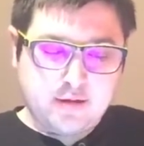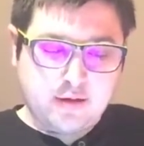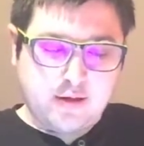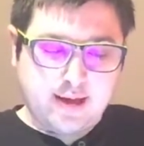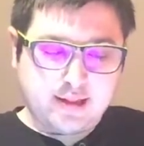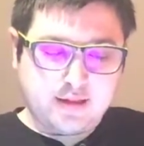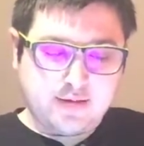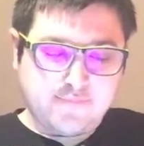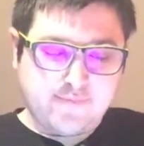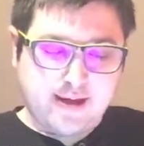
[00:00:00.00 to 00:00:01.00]
clots
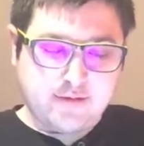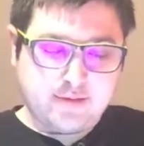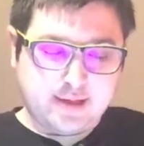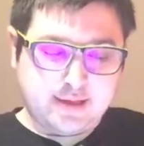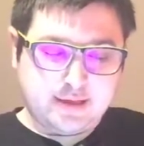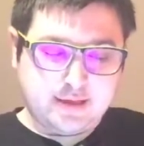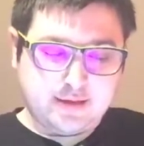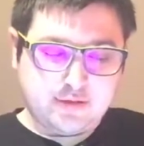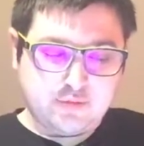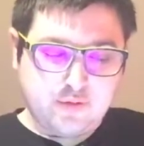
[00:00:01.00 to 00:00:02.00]
found in
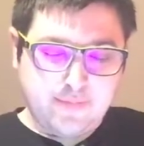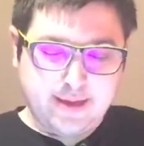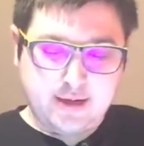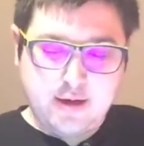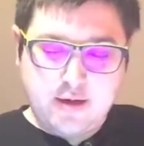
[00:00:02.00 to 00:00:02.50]
6 women